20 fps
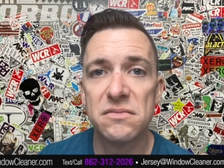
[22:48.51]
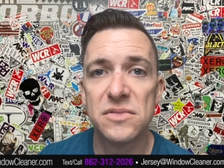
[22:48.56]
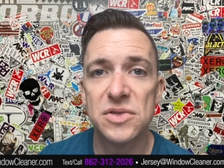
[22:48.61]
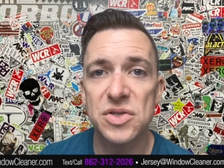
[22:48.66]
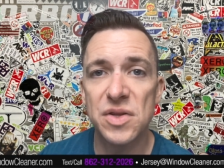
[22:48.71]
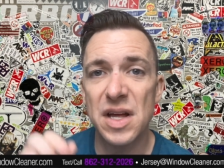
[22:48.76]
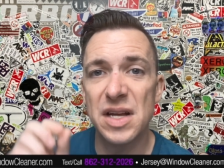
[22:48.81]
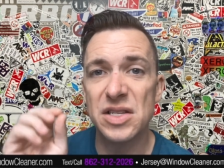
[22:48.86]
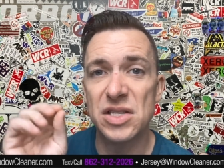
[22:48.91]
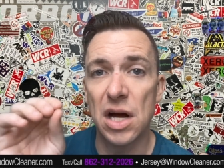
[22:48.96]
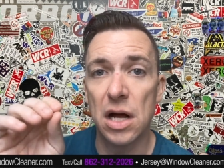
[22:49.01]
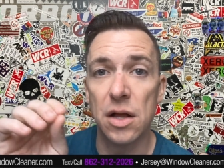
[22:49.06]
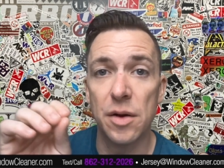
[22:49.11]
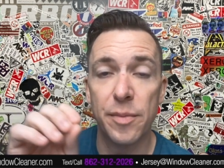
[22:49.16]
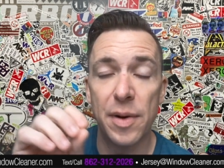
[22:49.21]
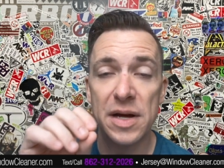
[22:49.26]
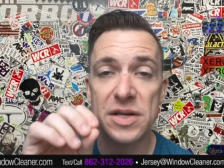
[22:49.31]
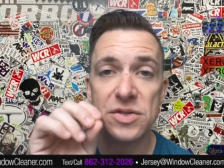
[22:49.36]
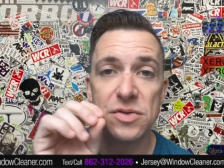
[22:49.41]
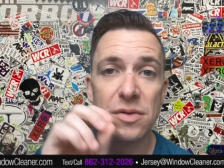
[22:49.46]
So that dollar
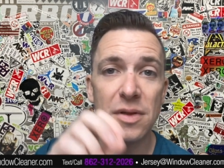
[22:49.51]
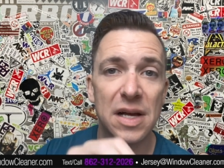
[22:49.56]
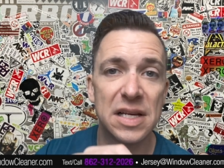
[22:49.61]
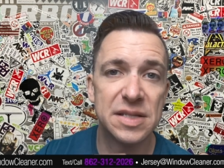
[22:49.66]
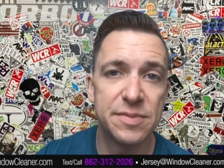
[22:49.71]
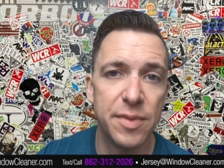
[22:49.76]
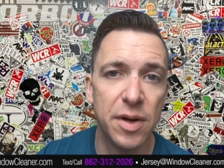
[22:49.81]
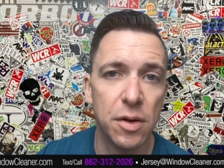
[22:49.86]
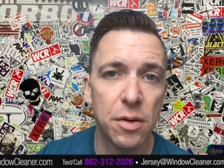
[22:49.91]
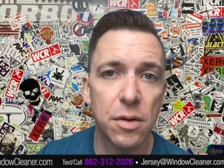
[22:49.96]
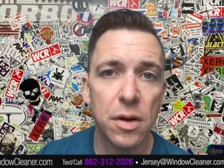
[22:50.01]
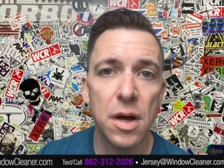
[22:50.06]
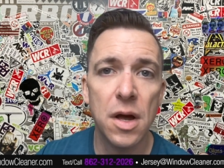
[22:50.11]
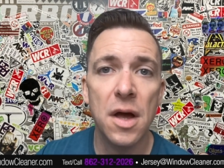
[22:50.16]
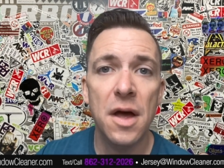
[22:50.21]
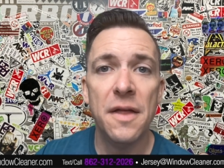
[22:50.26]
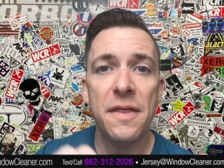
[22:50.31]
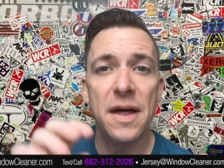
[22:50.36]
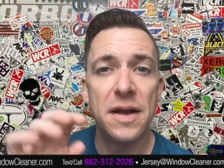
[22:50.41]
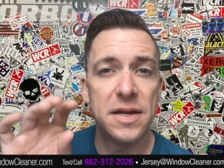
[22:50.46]
buys you less milk.
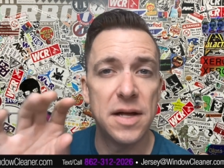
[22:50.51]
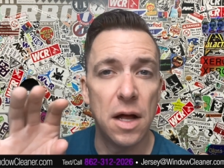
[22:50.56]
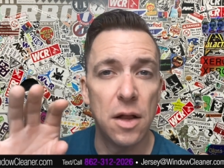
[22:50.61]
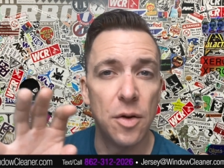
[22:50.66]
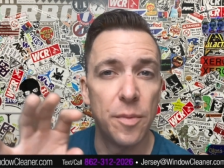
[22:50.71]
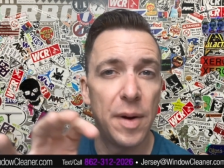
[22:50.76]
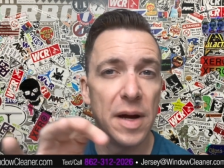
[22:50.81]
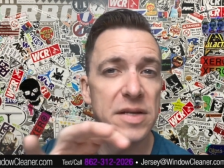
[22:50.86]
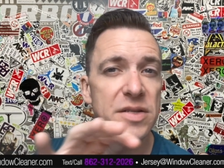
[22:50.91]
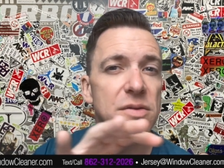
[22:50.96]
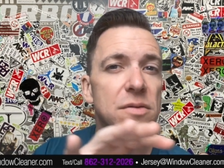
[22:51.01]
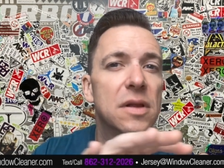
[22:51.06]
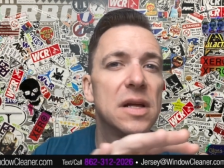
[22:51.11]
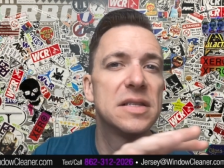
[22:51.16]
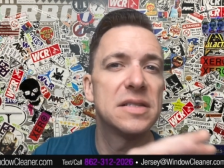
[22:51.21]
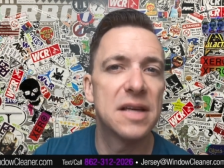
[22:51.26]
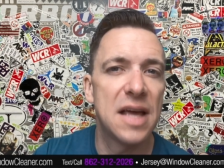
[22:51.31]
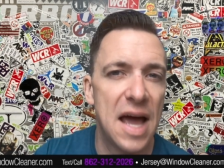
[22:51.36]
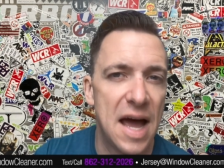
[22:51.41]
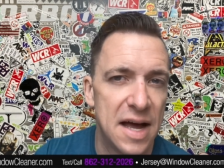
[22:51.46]
That dollar buys you
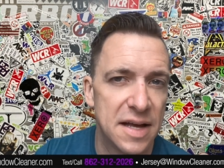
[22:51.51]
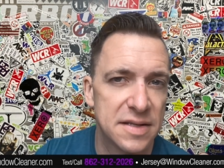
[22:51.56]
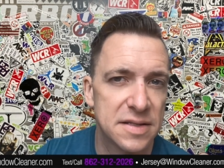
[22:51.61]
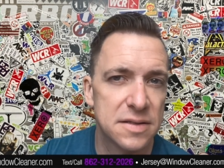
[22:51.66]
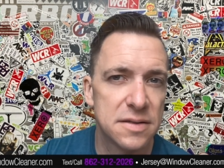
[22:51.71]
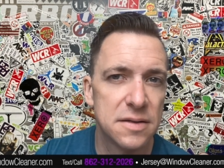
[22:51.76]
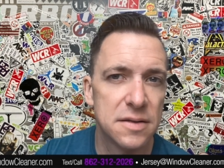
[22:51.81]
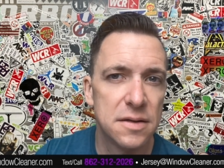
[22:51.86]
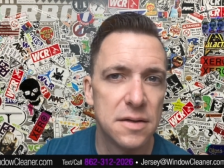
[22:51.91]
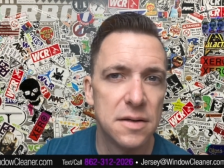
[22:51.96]
less gas.